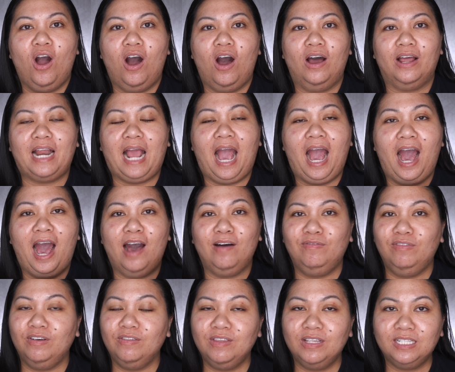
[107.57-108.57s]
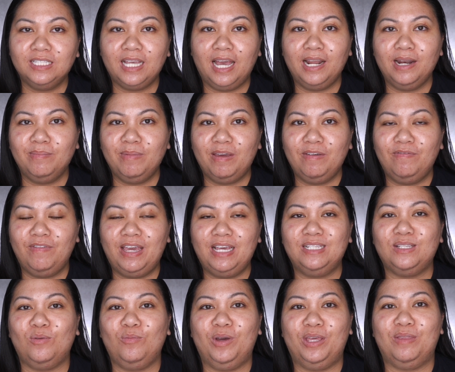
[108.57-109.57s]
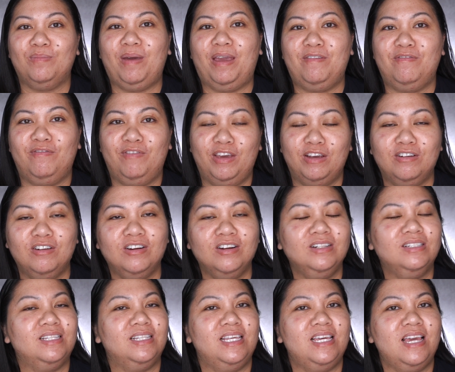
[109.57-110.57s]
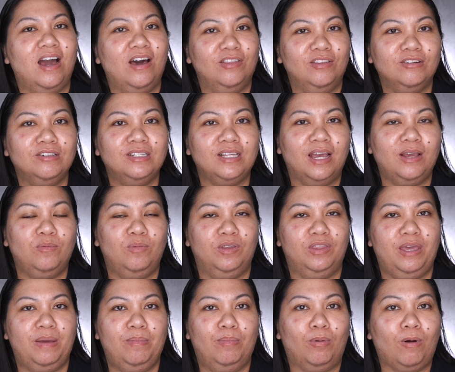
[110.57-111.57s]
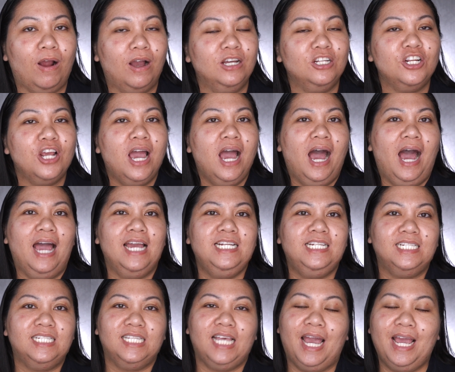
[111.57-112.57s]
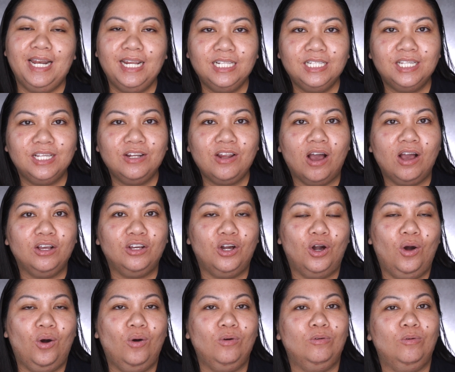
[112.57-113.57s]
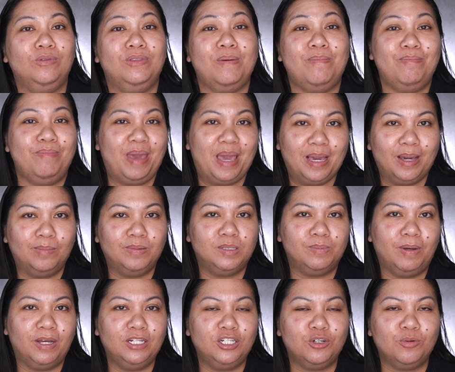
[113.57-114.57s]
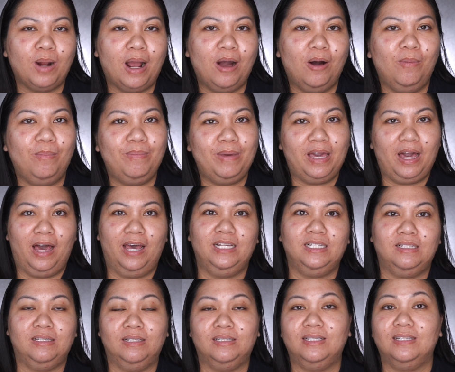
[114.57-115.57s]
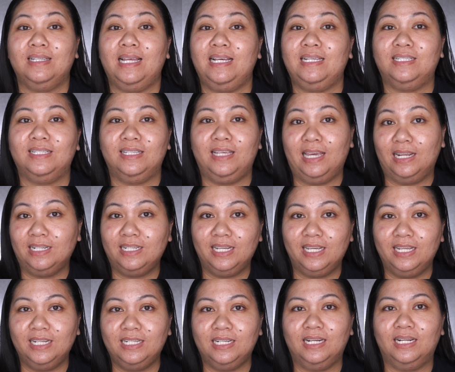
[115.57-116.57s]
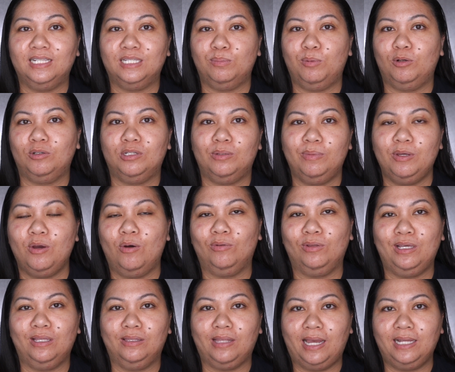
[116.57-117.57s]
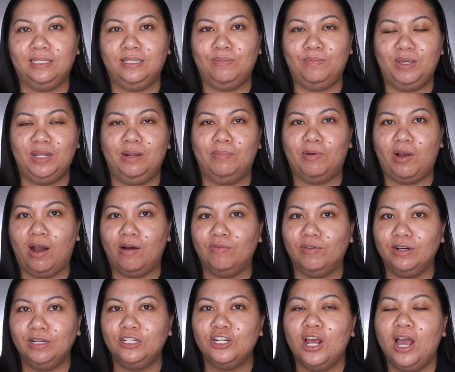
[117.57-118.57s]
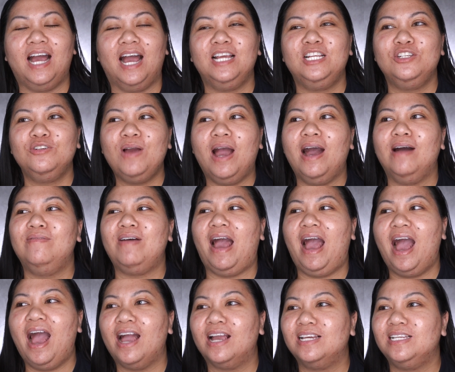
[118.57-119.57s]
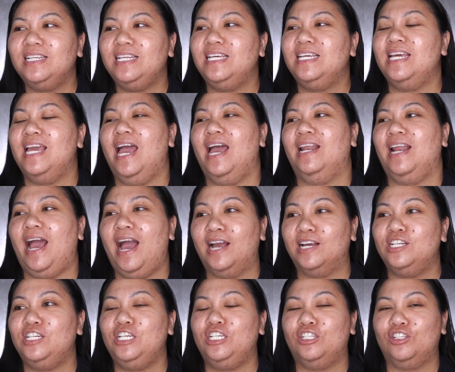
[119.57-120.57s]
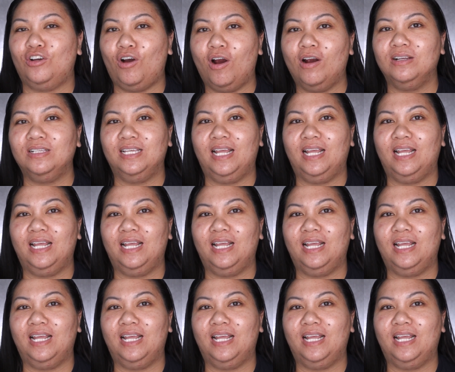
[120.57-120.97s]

on half of the side of my face with my fingers, the other side with a brush. I decided to not go the makeup sponge route because this is a skin tint and it's supposed to be only light to medium coverage. I do have acne and acne scars